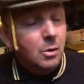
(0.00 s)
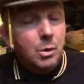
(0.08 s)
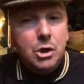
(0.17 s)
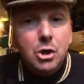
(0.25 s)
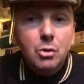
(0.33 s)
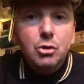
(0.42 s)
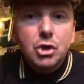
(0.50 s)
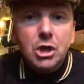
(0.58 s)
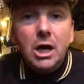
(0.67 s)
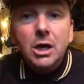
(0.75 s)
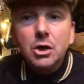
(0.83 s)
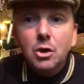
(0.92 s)
when you
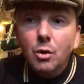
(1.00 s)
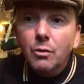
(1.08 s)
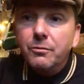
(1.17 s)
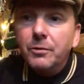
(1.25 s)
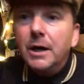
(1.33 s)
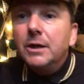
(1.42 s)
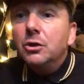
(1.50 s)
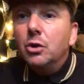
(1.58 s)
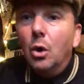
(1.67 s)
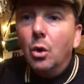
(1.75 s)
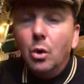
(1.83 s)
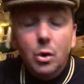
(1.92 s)
shut your front
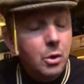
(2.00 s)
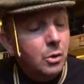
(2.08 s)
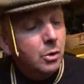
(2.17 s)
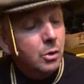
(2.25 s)
door.